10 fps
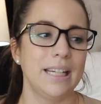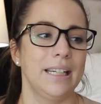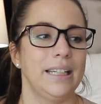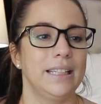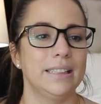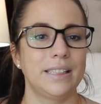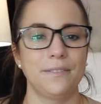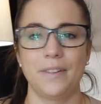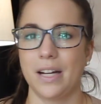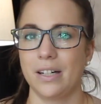He's
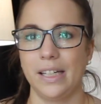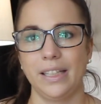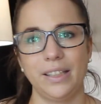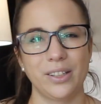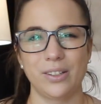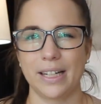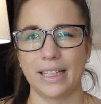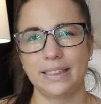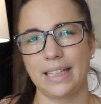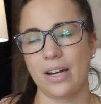very, you know, like
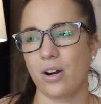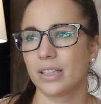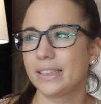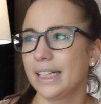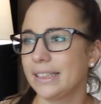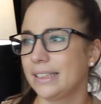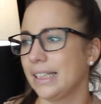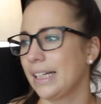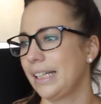I said, artistic,